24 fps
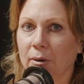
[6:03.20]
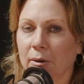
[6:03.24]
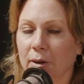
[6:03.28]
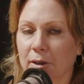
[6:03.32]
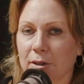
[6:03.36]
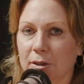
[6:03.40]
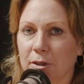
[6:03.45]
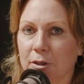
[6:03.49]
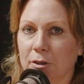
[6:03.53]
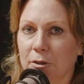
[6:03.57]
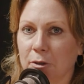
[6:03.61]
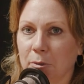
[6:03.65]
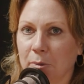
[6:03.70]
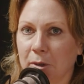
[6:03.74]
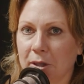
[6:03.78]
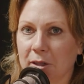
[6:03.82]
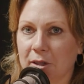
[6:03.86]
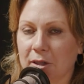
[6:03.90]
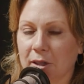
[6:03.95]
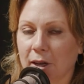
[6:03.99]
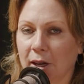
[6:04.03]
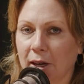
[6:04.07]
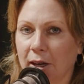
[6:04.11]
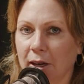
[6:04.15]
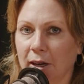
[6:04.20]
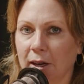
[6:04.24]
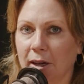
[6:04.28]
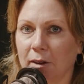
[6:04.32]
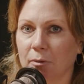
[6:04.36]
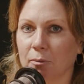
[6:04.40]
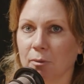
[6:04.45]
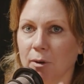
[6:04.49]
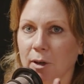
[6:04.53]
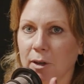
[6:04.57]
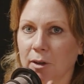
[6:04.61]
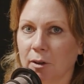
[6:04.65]
onto UMe's site
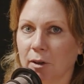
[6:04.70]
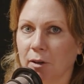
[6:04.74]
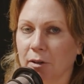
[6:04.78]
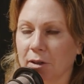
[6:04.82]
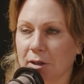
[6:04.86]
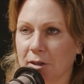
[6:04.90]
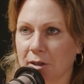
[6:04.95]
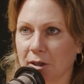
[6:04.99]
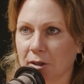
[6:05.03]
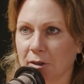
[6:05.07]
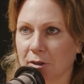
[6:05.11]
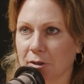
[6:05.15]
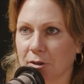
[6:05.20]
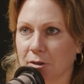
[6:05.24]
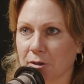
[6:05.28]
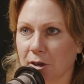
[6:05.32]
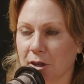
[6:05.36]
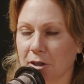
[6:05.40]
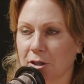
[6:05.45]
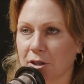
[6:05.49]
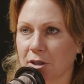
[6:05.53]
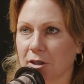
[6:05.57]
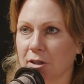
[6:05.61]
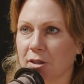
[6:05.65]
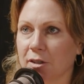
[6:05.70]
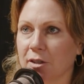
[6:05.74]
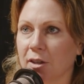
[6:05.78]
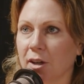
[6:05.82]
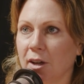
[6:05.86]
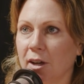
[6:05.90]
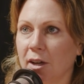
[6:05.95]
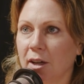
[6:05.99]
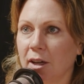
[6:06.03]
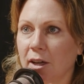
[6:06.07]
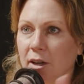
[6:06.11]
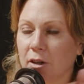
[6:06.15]
and run all these illustrations,
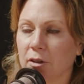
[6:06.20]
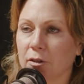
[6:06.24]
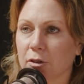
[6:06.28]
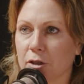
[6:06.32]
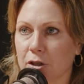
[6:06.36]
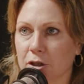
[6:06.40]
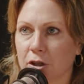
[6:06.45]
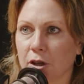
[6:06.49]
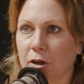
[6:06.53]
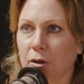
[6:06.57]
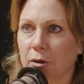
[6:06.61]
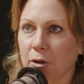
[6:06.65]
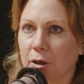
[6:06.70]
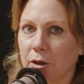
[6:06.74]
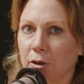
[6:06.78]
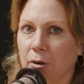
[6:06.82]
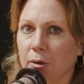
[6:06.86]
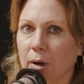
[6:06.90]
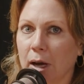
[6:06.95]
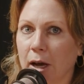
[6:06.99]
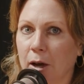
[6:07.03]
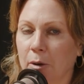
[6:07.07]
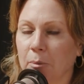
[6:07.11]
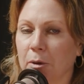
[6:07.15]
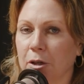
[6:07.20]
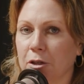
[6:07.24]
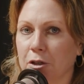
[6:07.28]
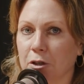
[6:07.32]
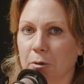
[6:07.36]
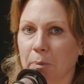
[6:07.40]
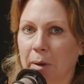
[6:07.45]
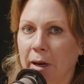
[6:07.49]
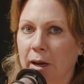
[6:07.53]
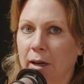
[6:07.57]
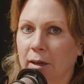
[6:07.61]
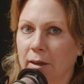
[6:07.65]
it'll show you how much
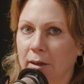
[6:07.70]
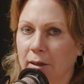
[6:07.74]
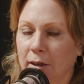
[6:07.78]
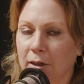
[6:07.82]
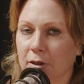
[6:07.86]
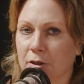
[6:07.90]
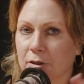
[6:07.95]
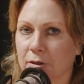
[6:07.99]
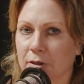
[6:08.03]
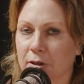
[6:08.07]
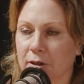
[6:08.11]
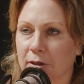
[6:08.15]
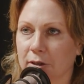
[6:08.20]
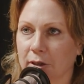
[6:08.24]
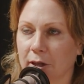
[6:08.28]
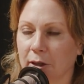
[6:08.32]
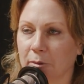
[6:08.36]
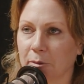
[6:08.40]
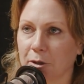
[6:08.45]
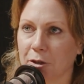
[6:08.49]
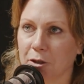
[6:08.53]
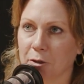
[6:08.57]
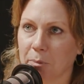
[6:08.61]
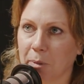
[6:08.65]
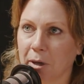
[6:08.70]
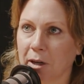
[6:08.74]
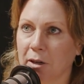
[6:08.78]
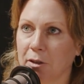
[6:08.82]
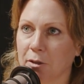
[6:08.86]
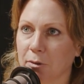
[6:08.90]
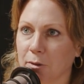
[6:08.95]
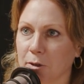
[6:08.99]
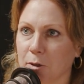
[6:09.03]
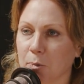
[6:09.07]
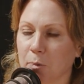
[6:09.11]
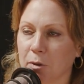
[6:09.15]
you're paying in interest and how much you're paying
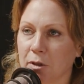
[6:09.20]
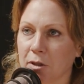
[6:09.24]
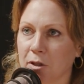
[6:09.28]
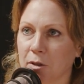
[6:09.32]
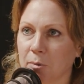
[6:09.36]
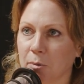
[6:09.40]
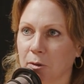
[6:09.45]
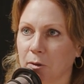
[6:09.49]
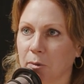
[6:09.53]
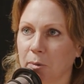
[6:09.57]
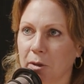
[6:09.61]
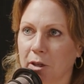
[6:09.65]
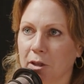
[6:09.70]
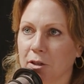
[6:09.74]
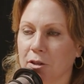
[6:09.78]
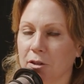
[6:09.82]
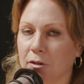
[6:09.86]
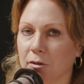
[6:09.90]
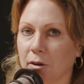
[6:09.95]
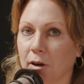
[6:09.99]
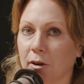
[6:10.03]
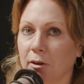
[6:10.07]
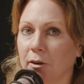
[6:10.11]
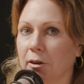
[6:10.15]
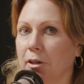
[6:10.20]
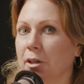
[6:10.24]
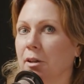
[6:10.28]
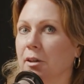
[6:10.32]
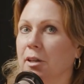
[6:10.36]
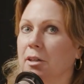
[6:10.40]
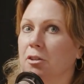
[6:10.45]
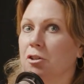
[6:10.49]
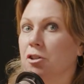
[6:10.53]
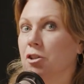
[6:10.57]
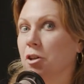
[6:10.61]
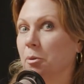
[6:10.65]
towards principal, because you're already
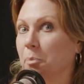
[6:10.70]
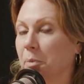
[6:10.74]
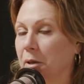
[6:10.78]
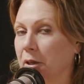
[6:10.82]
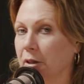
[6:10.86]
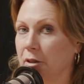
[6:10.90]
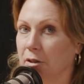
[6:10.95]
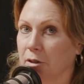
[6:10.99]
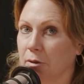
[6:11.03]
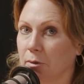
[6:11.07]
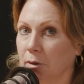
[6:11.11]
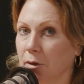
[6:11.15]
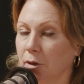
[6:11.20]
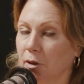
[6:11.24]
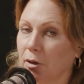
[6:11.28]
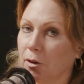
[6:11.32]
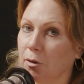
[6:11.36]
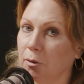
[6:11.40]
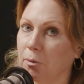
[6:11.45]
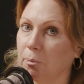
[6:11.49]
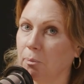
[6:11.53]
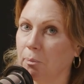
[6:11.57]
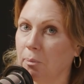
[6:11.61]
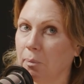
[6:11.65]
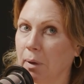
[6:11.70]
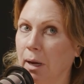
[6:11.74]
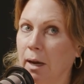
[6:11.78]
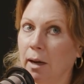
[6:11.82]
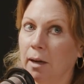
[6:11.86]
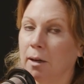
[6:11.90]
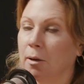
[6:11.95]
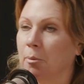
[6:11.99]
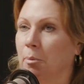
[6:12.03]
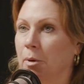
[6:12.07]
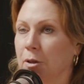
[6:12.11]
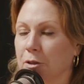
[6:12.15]
like jumping into a loan,
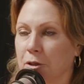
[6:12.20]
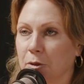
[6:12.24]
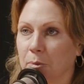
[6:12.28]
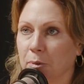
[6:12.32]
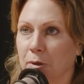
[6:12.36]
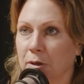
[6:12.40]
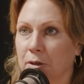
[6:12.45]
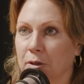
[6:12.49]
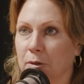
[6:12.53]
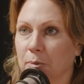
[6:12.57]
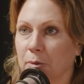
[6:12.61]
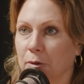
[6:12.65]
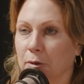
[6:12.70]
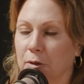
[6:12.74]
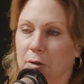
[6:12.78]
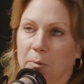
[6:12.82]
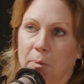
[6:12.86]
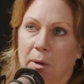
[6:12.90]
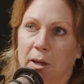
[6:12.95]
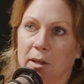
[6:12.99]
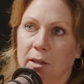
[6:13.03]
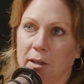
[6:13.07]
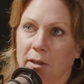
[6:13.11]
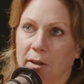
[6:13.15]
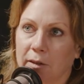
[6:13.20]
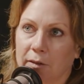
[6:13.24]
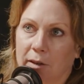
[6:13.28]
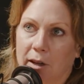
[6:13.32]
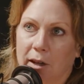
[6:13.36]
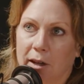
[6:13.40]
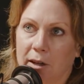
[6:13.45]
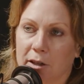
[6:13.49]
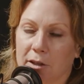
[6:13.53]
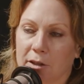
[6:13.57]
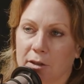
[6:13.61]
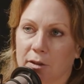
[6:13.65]
paying a bunch of principal depending on
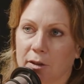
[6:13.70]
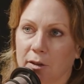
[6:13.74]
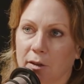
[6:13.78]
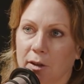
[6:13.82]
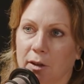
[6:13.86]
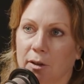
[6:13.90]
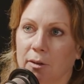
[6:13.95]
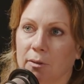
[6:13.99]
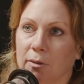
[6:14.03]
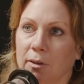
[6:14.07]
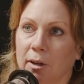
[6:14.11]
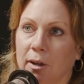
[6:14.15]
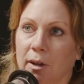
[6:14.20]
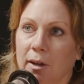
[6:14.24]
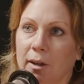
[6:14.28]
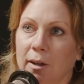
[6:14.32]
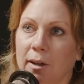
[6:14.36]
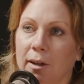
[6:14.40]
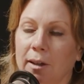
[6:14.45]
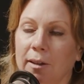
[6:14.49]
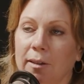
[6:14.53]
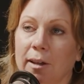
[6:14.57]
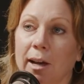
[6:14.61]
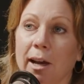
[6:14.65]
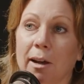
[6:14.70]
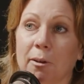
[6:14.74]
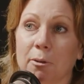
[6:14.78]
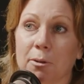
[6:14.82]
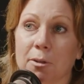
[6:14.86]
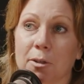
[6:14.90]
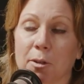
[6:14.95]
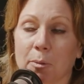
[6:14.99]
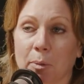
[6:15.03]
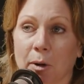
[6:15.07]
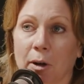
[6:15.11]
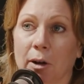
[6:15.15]
the age of the loan. That
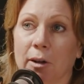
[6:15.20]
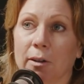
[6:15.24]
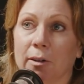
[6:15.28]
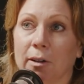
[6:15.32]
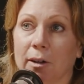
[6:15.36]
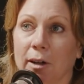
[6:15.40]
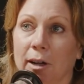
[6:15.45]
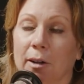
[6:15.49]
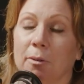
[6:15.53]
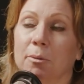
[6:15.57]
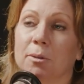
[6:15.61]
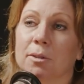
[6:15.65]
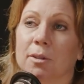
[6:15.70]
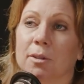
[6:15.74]
was the part that I was